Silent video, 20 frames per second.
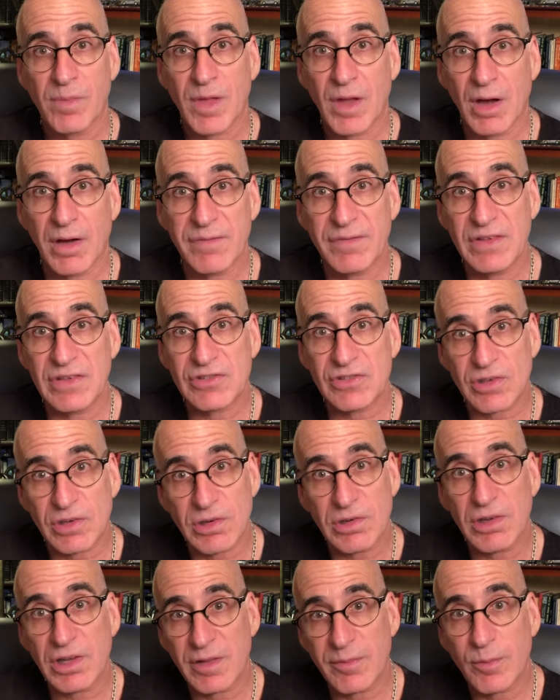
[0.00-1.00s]
of this
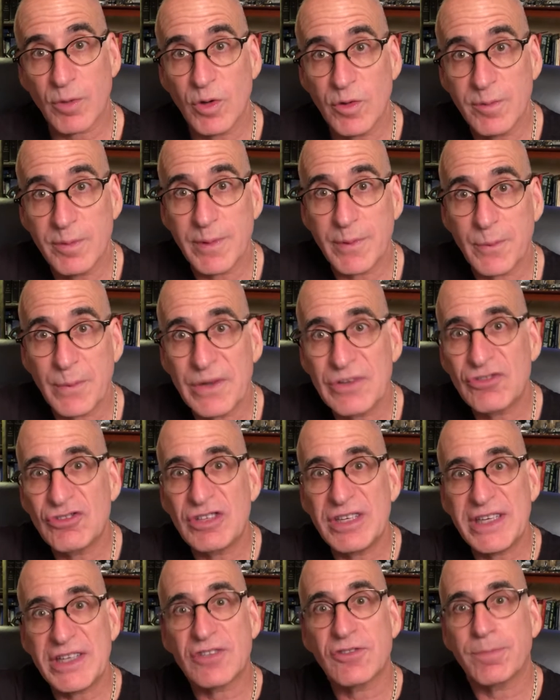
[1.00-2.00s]
early movement, we
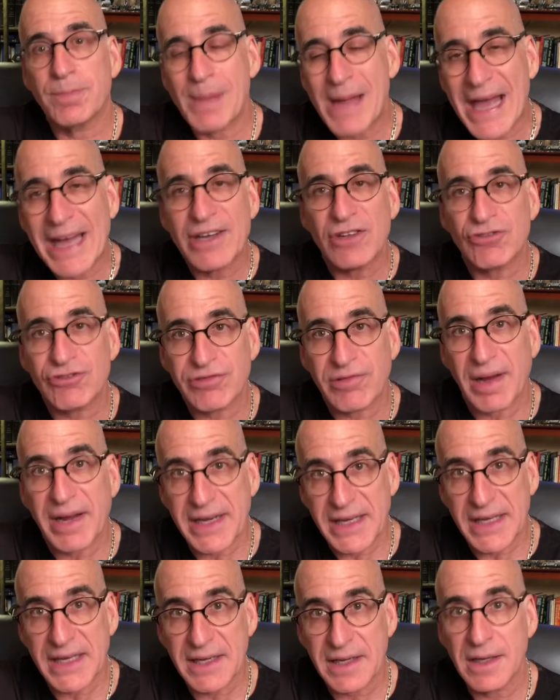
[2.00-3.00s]
see it's
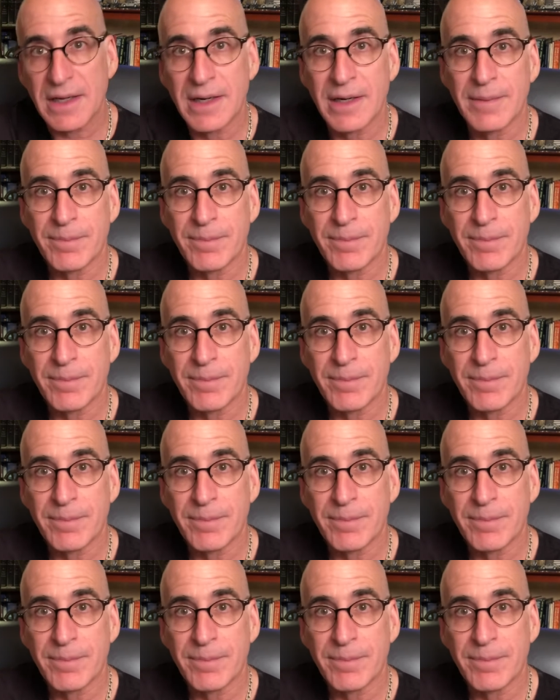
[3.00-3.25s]
penetrating